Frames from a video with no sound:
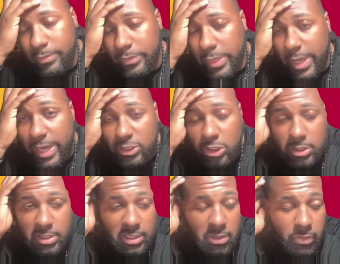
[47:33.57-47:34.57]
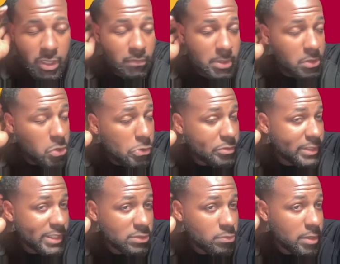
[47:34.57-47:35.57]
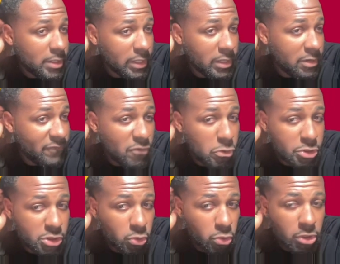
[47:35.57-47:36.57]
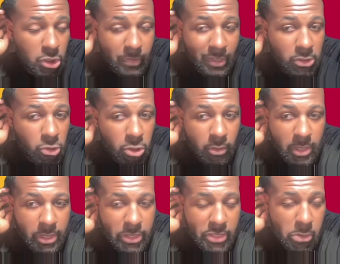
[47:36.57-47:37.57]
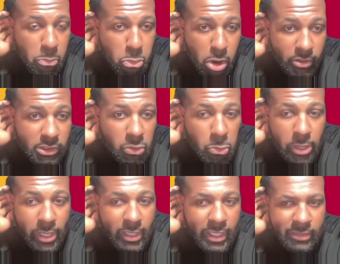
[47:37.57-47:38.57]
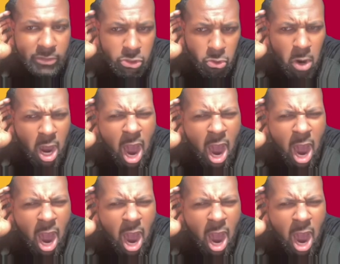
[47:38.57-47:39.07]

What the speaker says: they competed with the Colts last week and ended up falling short. You can make an argument that they probably should have won that game too.